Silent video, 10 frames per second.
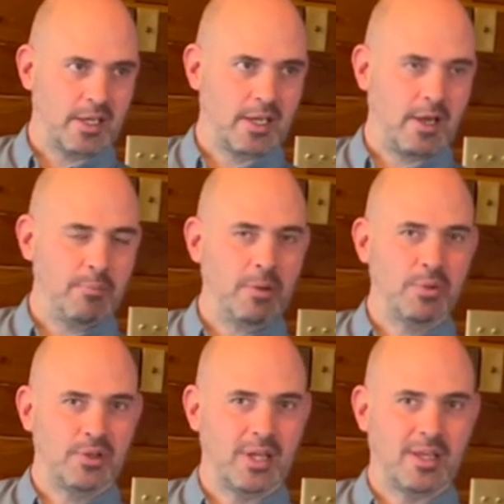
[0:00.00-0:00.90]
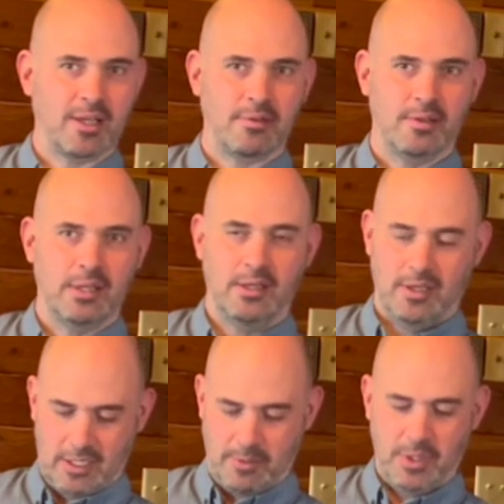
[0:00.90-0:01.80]
I remember thinking,
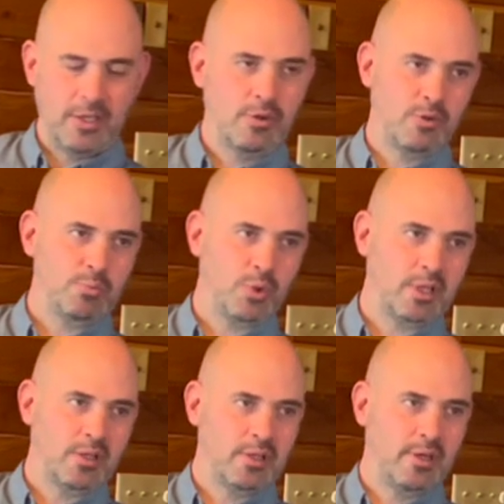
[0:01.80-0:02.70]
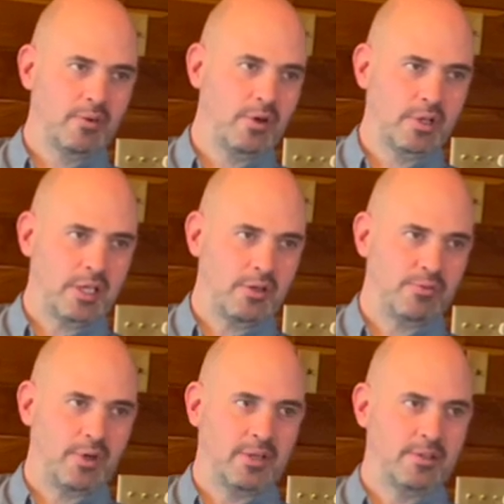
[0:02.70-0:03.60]
I'm in good money. I've got a
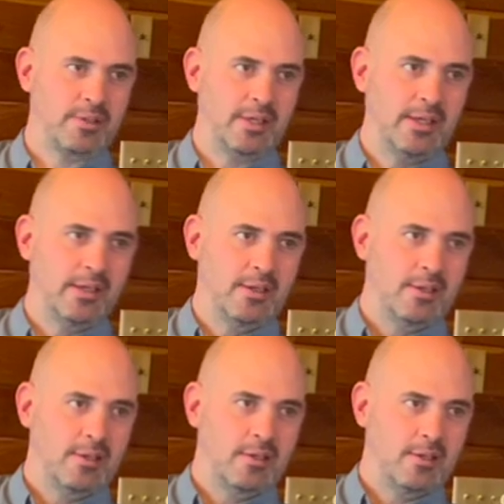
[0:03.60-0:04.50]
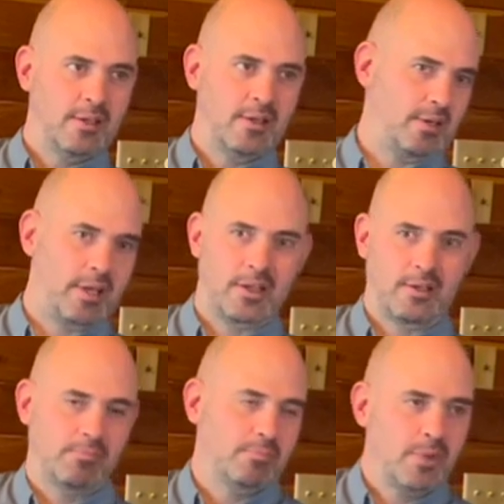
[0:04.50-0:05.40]
girlfriend. Like,
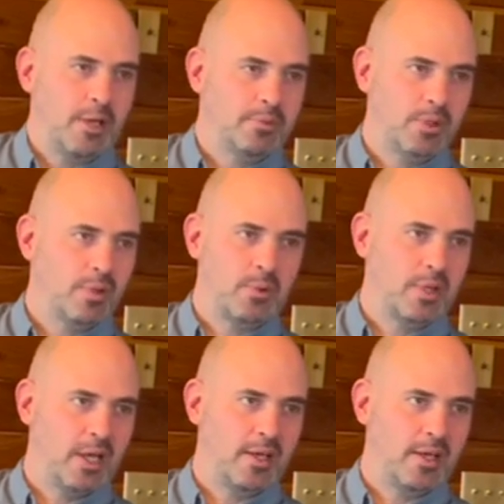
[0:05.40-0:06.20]
I'm doing okay.